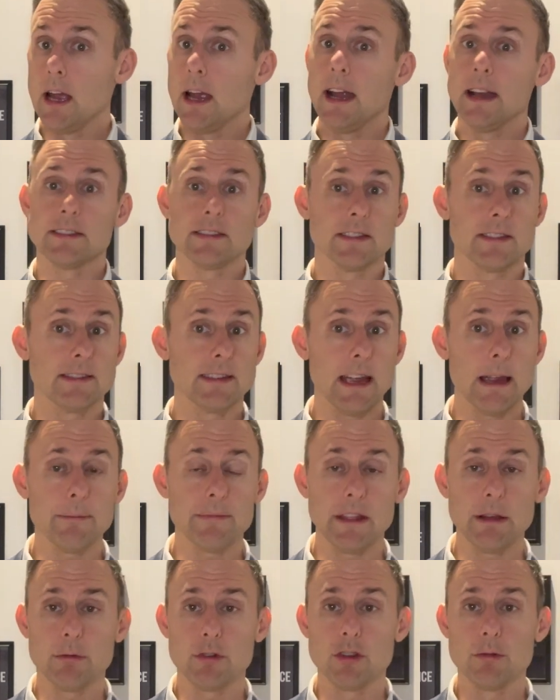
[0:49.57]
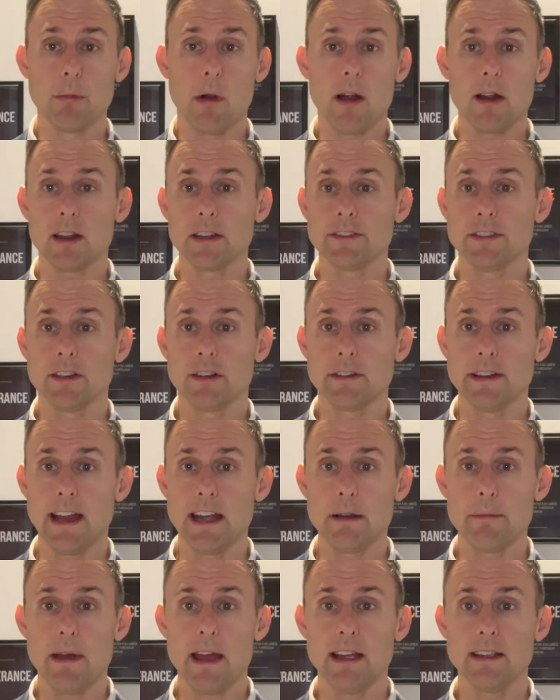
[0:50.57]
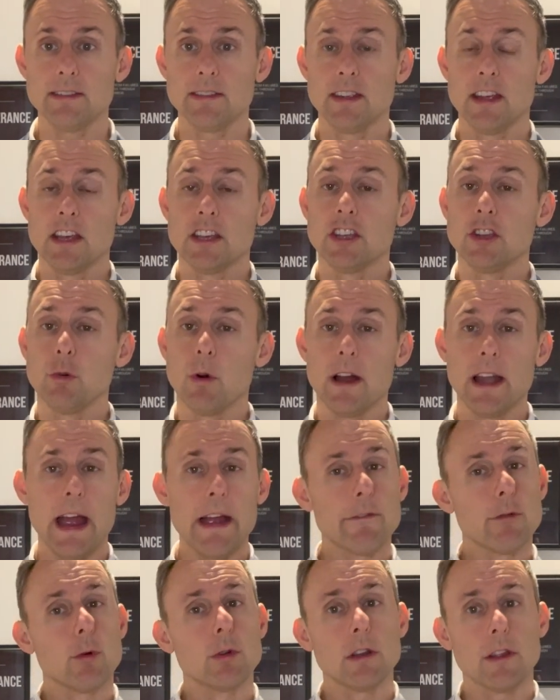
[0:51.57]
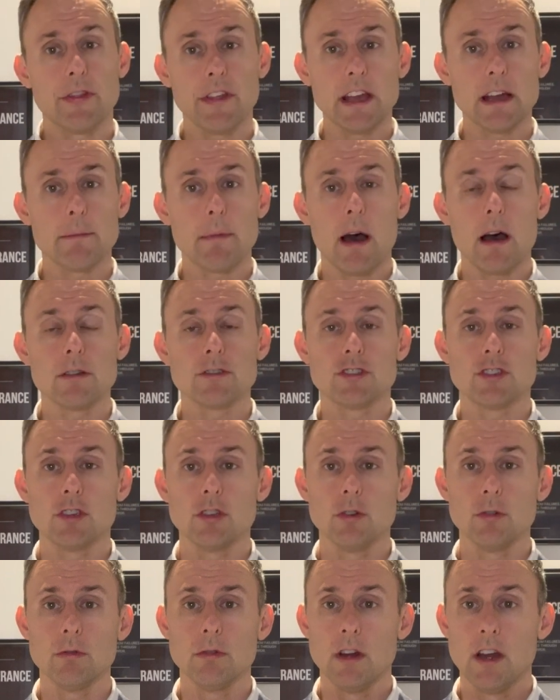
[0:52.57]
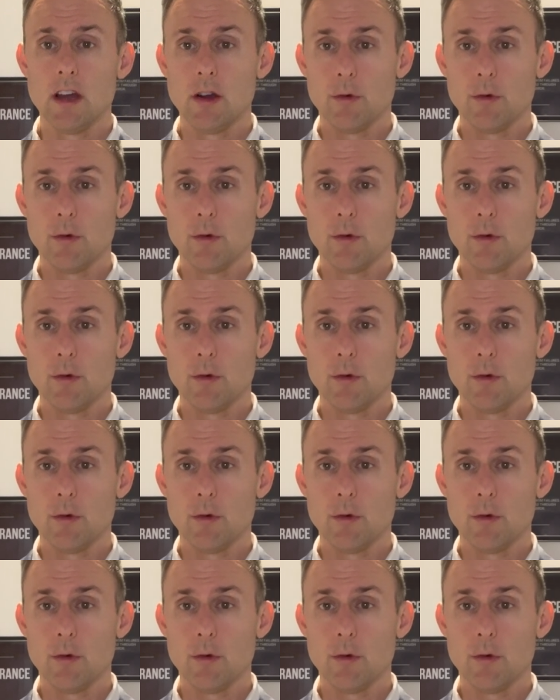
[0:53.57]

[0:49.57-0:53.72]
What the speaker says: It's the same thing when you market to your database. You want everyone to think about you.